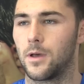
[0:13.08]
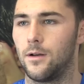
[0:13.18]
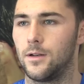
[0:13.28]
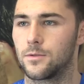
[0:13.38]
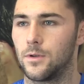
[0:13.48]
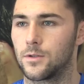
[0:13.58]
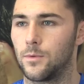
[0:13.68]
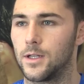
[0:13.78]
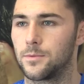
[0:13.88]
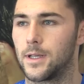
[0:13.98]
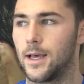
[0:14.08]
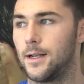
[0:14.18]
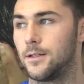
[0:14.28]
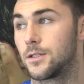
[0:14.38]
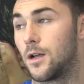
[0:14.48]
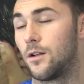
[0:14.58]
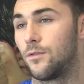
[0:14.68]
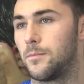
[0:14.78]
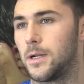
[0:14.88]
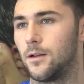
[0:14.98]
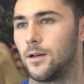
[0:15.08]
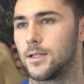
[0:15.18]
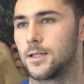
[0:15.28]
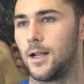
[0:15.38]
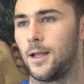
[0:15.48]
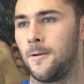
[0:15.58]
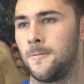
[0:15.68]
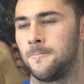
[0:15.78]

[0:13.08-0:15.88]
going as well as we can, and starting off with Man United Saturday.